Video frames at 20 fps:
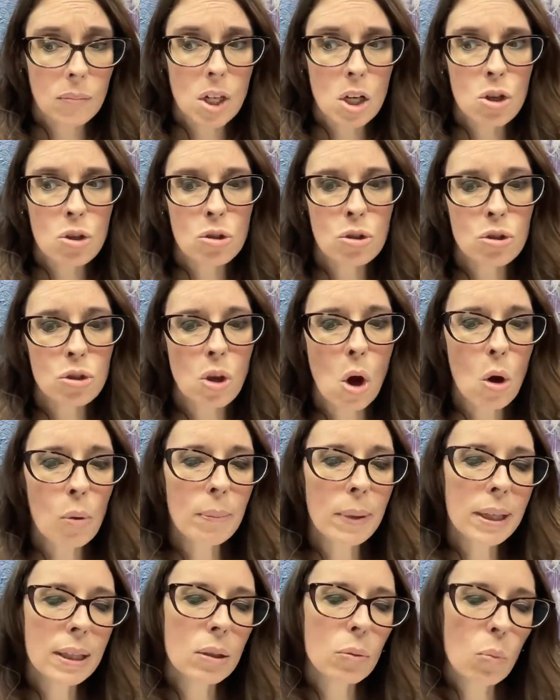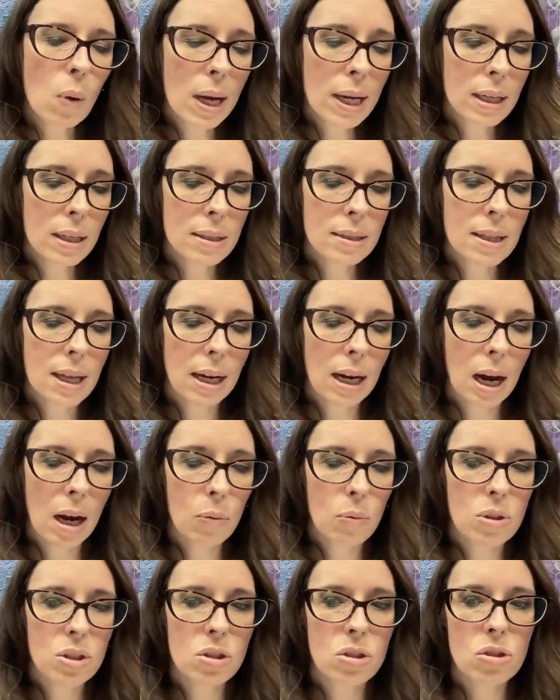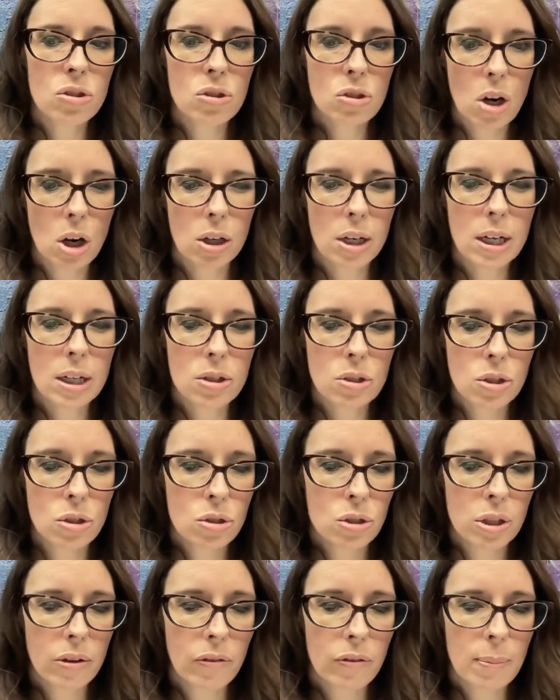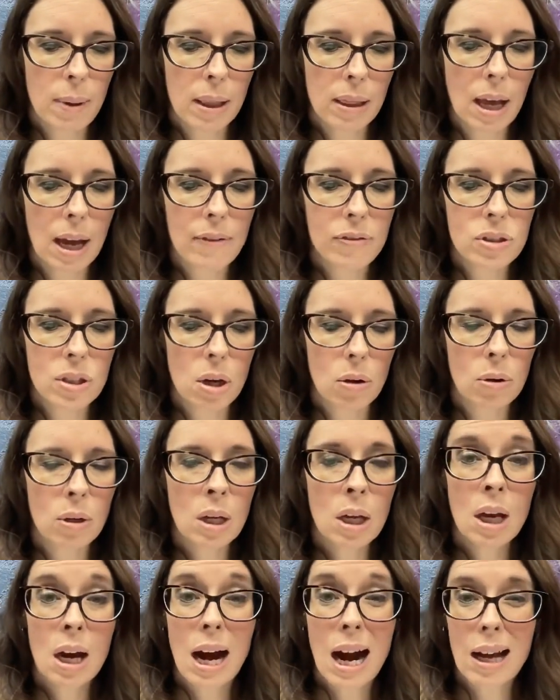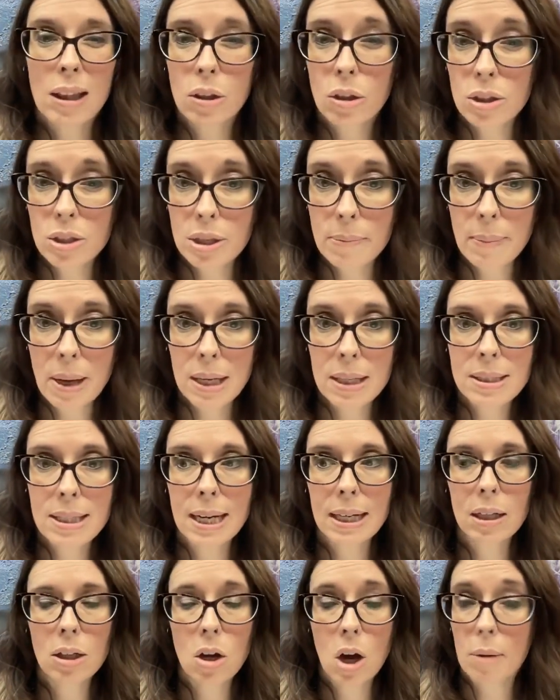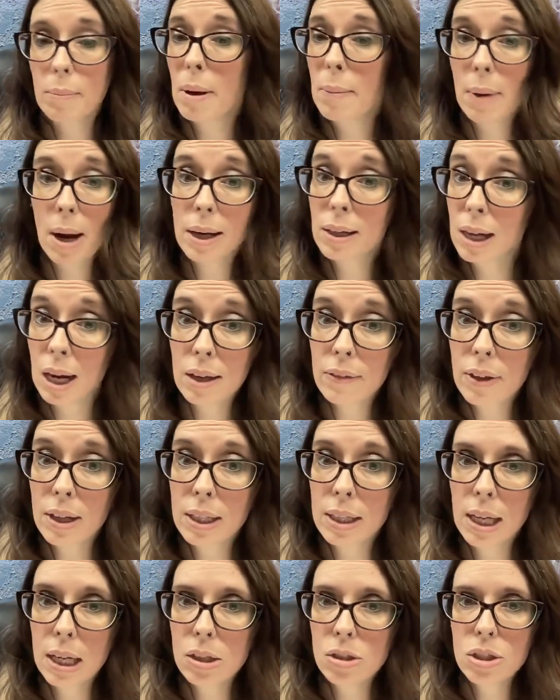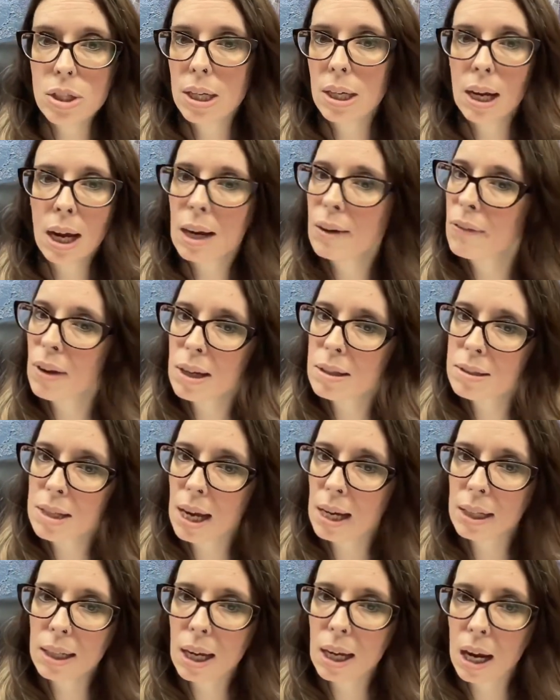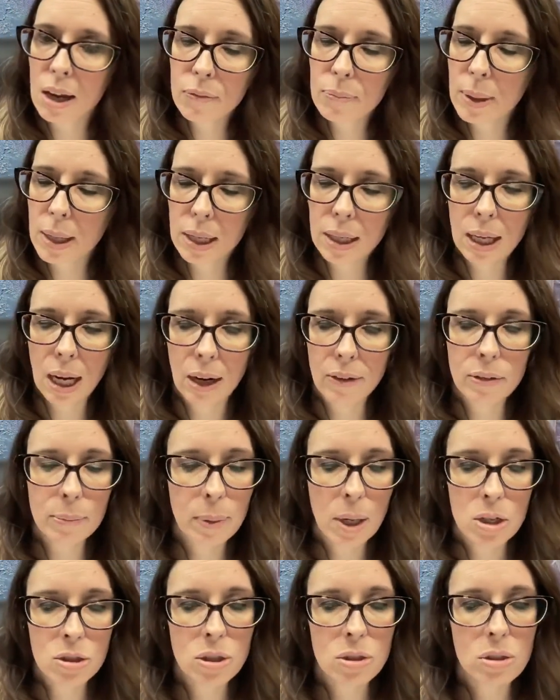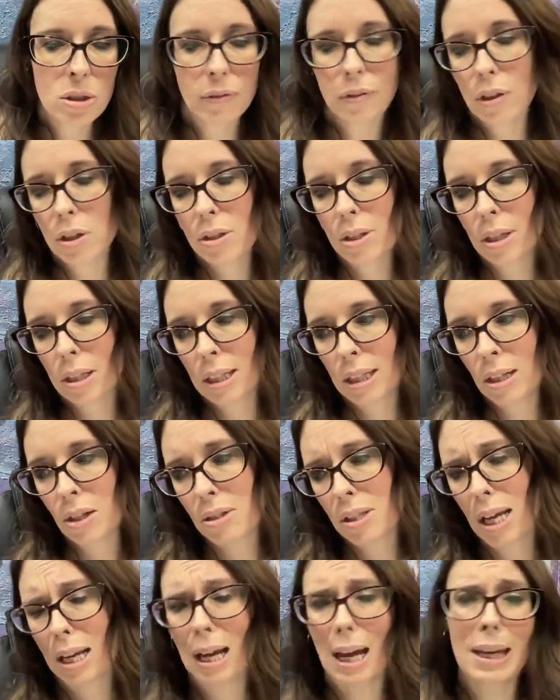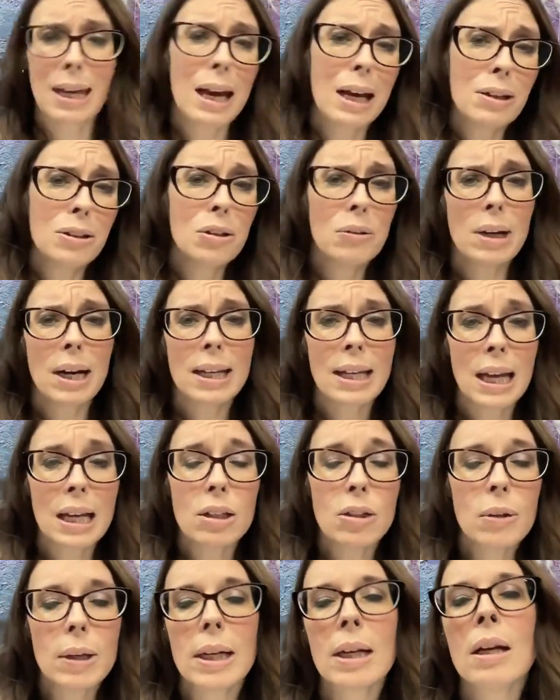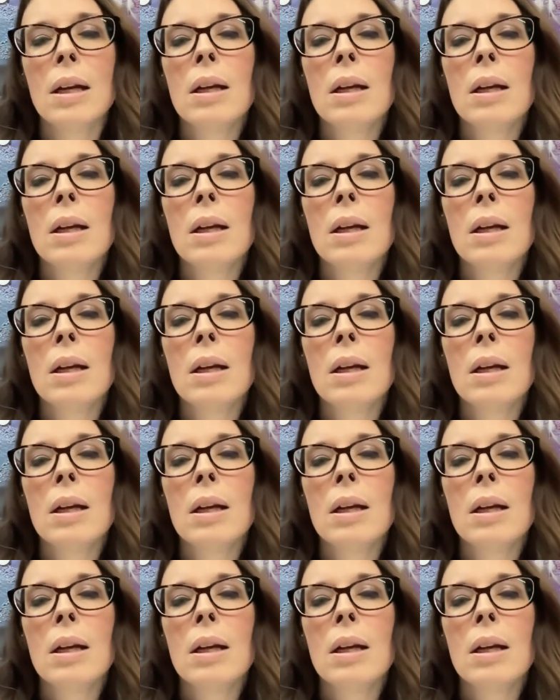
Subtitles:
so many ways that I was starting to shift my life. So I learned to meditate and calm my mind. I have ADHD, I have anxiety, I have panic, I have depression. So if you're sitting here saying, I can't do it,